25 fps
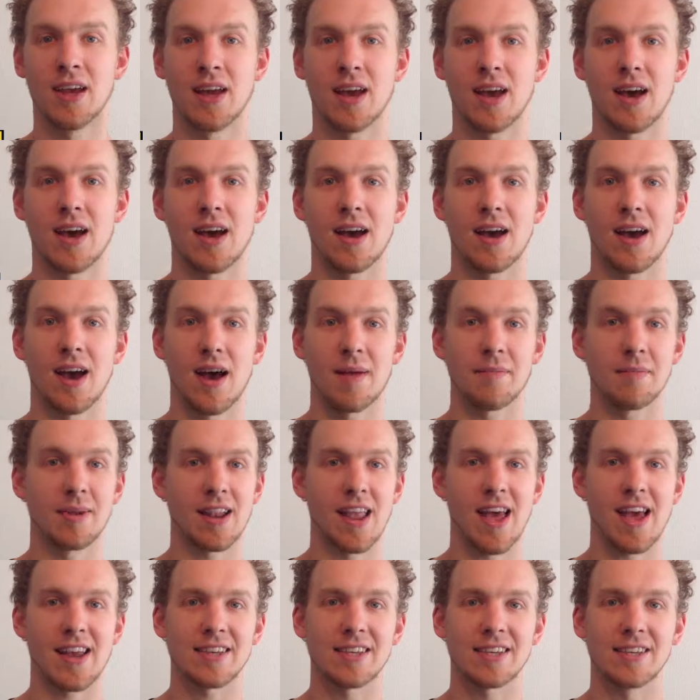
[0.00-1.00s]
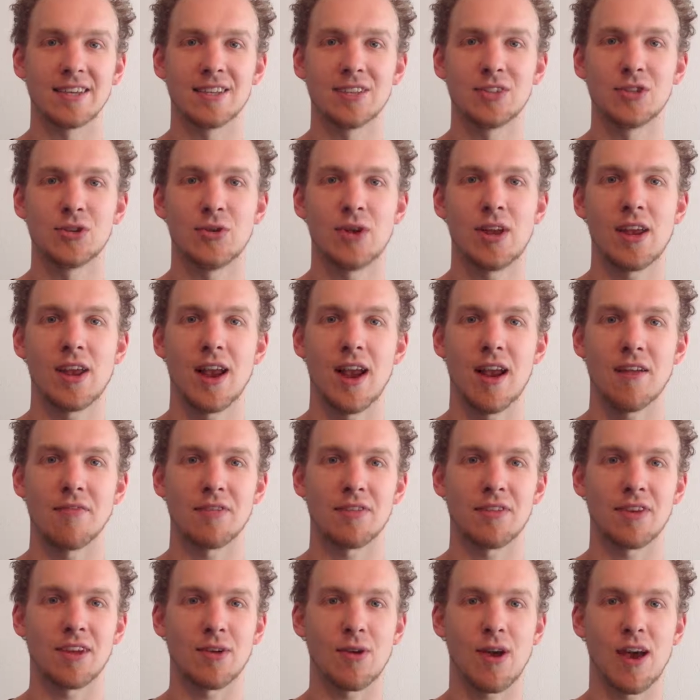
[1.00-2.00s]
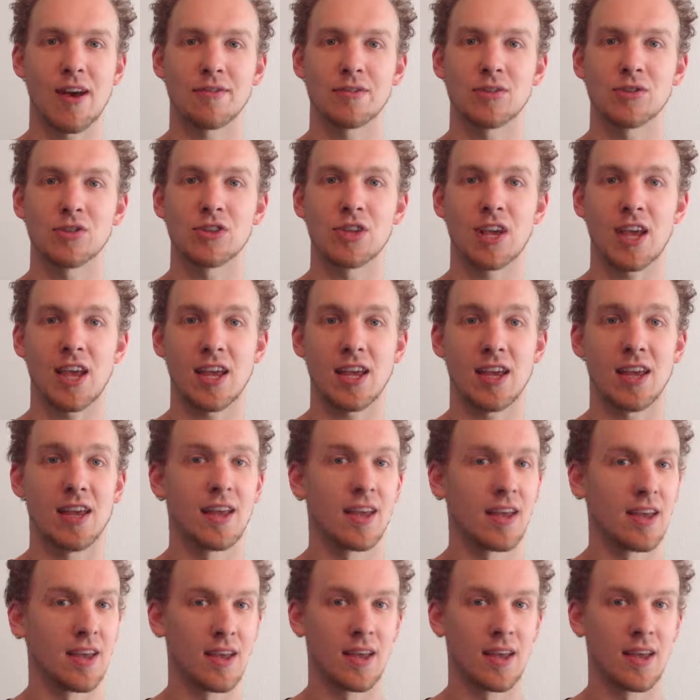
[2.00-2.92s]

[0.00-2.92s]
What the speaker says: I'm glad to hear everything you have to say.